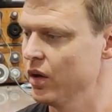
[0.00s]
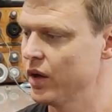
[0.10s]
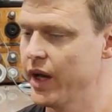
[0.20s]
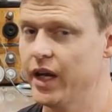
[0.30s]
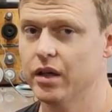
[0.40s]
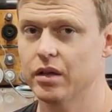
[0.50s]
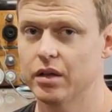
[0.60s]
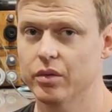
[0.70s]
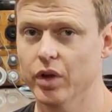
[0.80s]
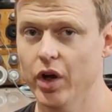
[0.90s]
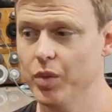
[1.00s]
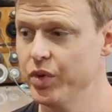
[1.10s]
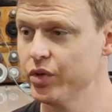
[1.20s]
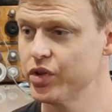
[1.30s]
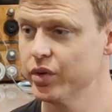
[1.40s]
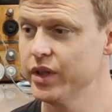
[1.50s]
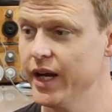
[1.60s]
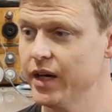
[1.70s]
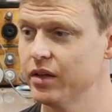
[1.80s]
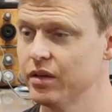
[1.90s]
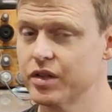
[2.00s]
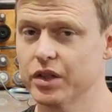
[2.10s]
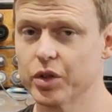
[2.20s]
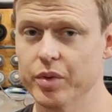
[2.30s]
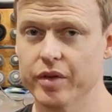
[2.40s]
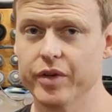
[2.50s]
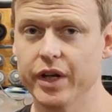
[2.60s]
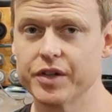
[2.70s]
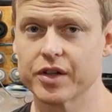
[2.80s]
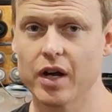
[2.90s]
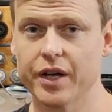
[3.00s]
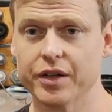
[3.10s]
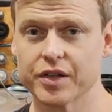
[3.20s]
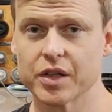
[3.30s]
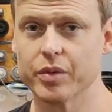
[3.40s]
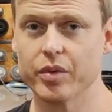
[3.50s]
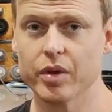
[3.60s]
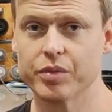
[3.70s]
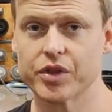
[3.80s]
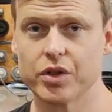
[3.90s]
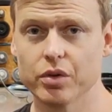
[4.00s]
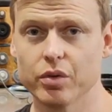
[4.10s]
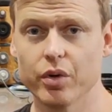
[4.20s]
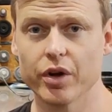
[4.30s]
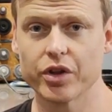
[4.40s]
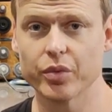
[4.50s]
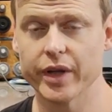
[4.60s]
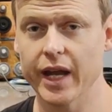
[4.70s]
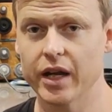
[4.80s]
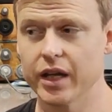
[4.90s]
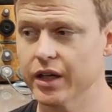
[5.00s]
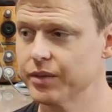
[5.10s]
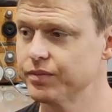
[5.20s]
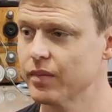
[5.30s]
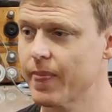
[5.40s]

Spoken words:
Okay, well I hope you enjoyed that. It's a little bit of an insight into some of the obscure work that we get here.